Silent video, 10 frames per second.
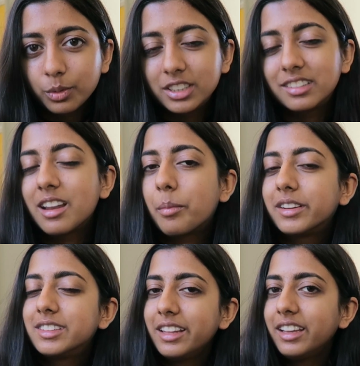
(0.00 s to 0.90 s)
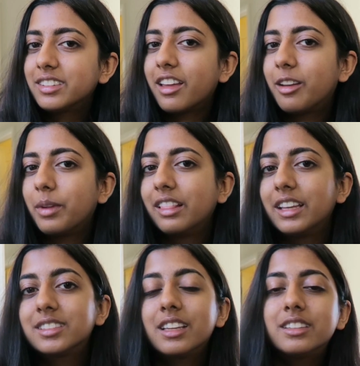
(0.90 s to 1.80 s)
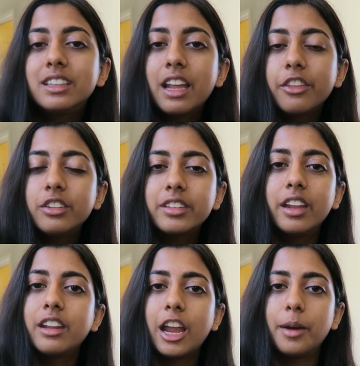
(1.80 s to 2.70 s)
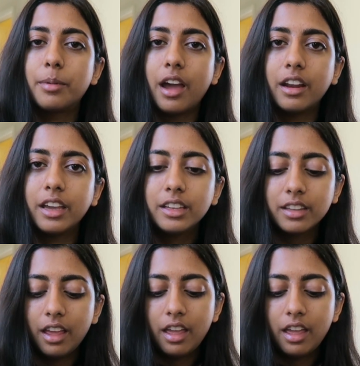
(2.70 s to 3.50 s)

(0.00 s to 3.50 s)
which is number 6 on my list, is another skincare product,